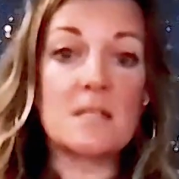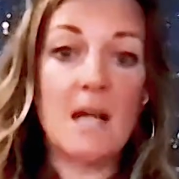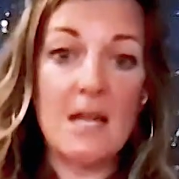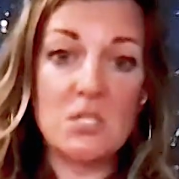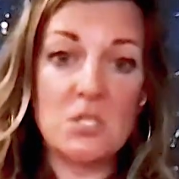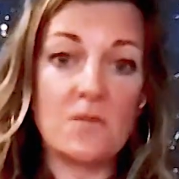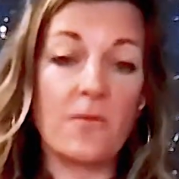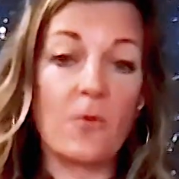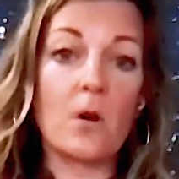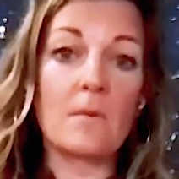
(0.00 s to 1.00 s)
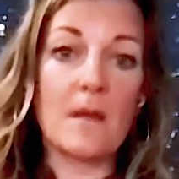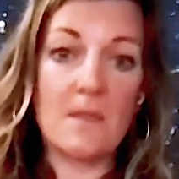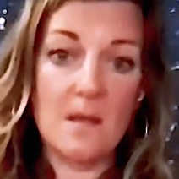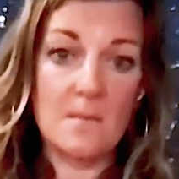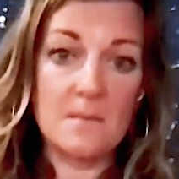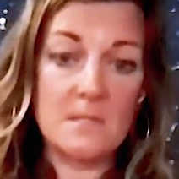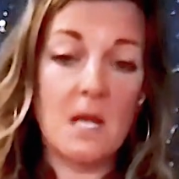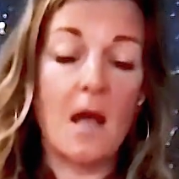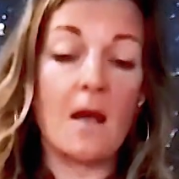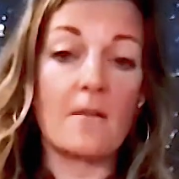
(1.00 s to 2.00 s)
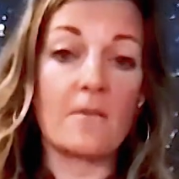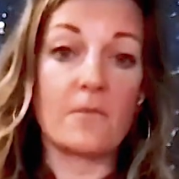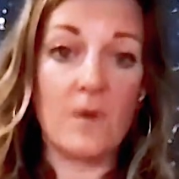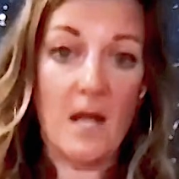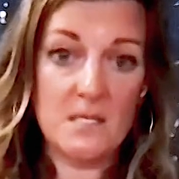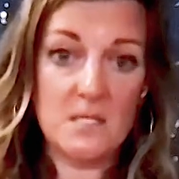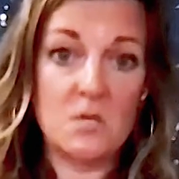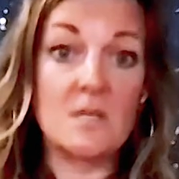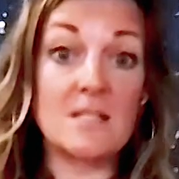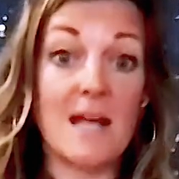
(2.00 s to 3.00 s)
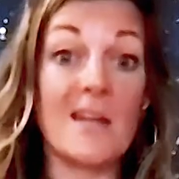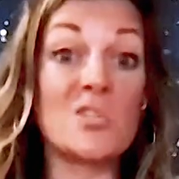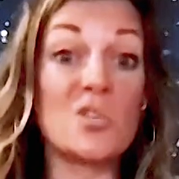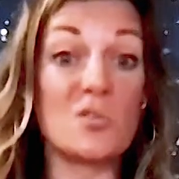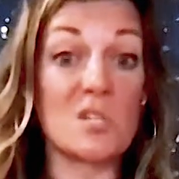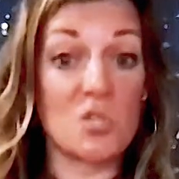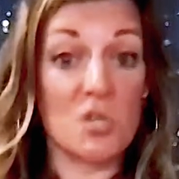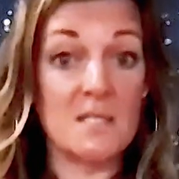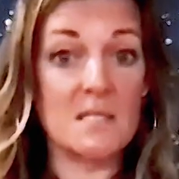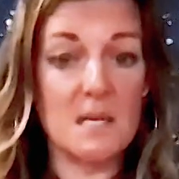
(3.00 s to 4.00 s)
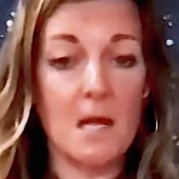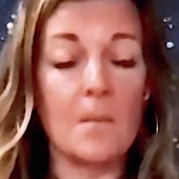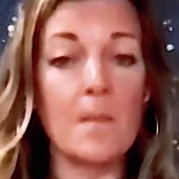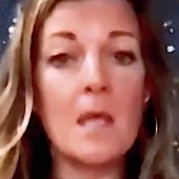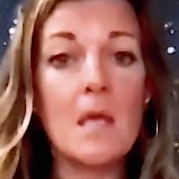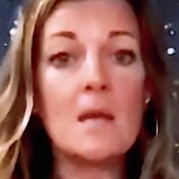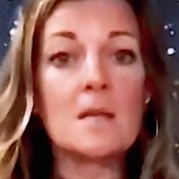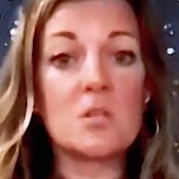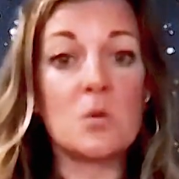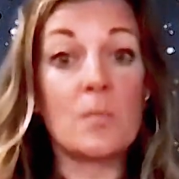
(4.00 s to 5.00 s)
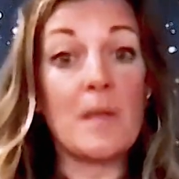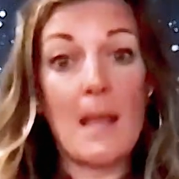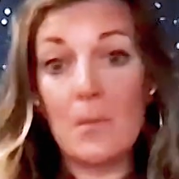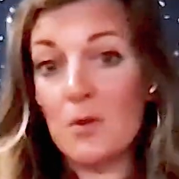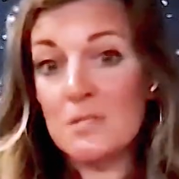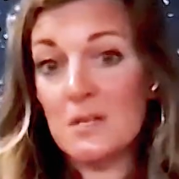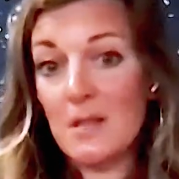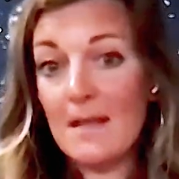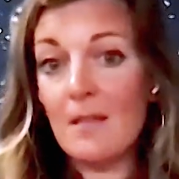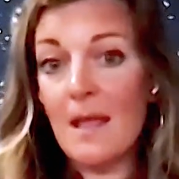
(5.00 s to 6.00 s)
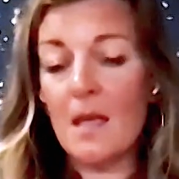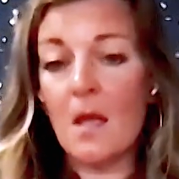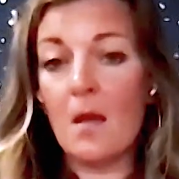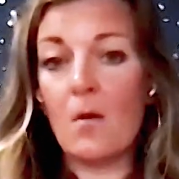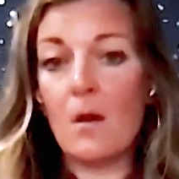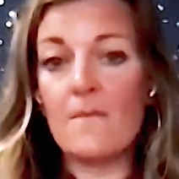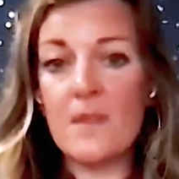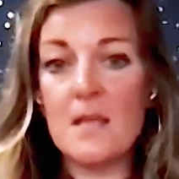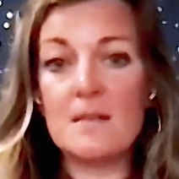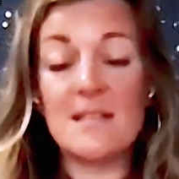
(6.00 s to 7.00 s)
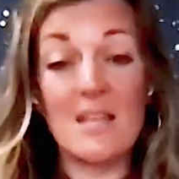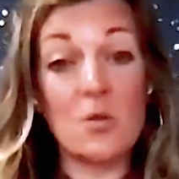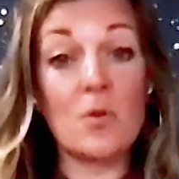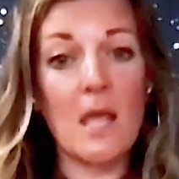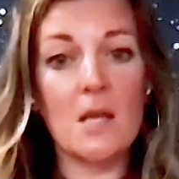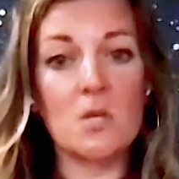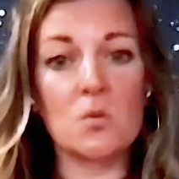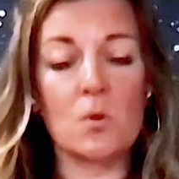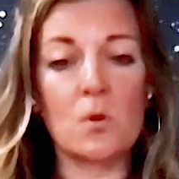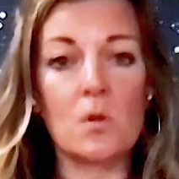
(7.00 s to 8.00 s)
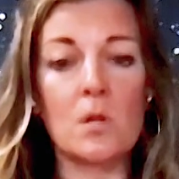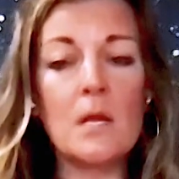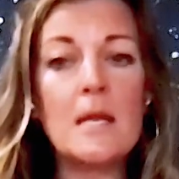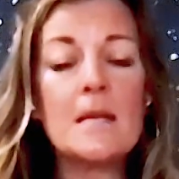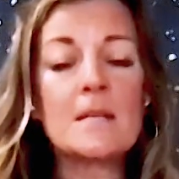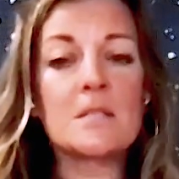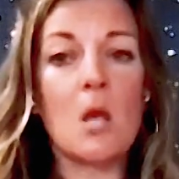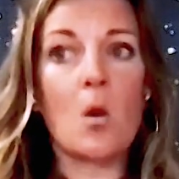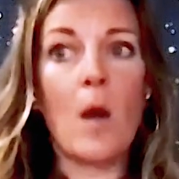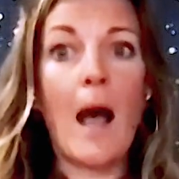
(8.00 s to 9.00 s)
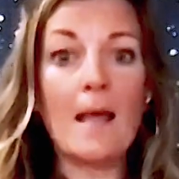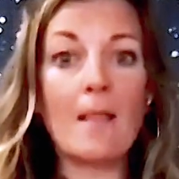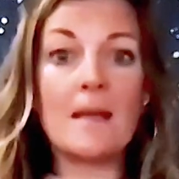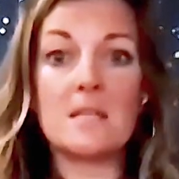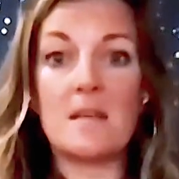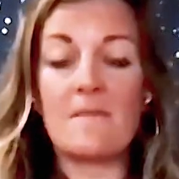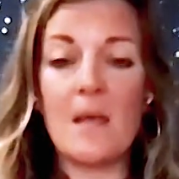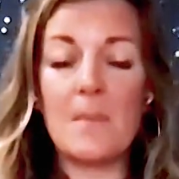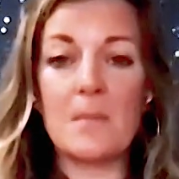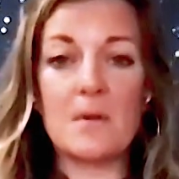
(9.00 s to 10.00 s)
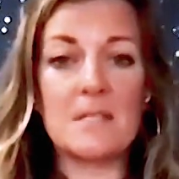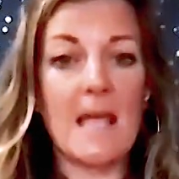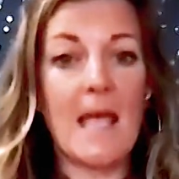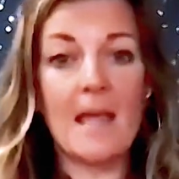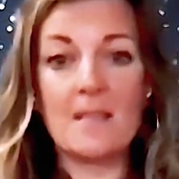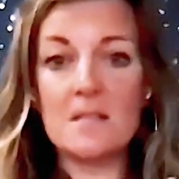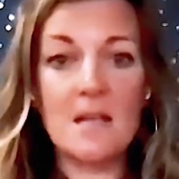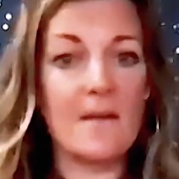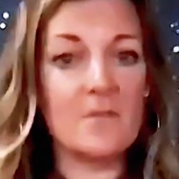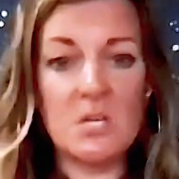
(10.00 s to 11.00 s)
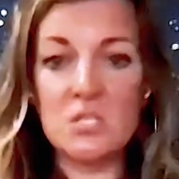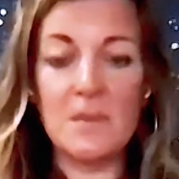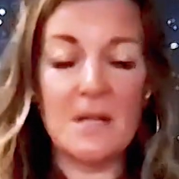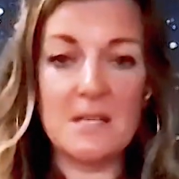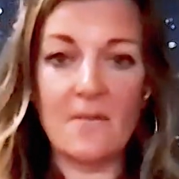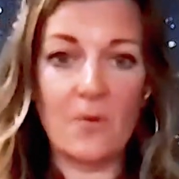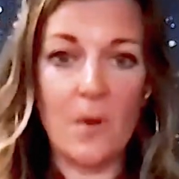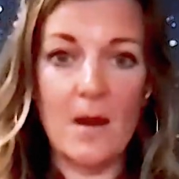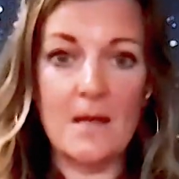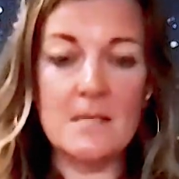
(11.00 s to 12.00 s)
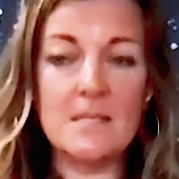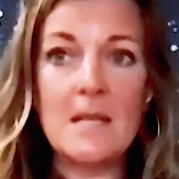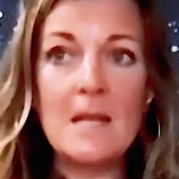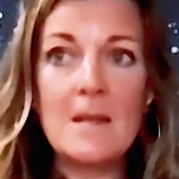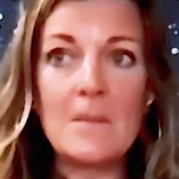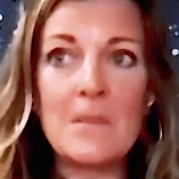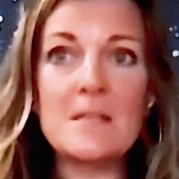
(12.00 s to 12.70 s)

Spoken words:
Who designed you for rhythms of rest, who designed you to trust him, to be able to like let go of things that you can't control. So I like to invite people to say, hey, this conversation about self-awareness,